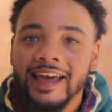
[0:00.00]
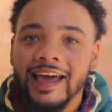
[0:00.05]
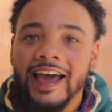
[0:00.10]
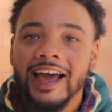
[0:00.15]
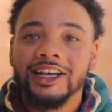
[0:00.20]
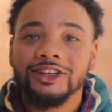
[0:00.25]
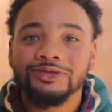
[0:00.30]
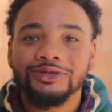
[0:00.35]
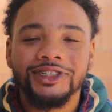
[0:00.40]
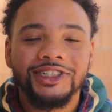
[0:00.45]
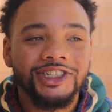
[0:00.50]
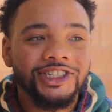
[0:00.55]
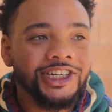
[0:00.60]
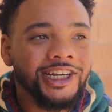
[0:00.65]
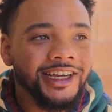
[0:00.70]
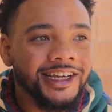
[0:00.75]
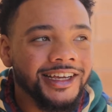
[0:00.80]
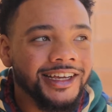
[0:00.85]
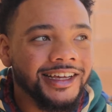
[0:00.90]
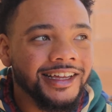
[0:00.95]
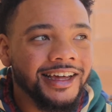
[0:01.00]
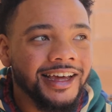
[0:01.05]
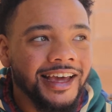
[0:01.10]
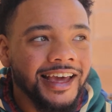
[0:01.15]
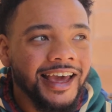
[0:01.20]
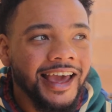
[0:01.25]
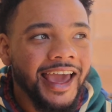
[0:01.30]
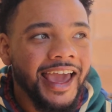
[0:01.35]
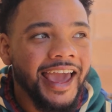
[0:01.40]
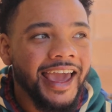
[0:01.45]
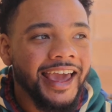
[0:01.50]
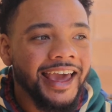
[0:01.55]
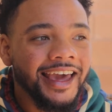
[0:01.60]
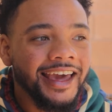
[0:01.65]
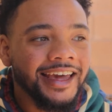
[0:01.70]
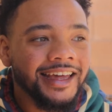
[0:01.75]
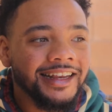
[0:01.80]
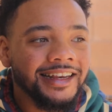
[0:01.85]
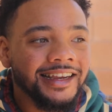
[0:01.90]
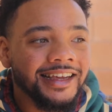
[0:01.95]
as we should.
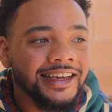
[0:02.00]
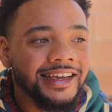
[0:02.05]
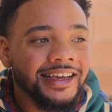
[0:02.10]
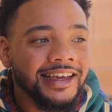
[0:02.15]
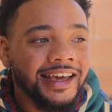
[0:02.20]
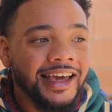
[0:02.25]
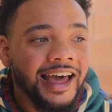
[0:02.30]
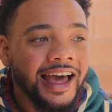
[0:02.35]
And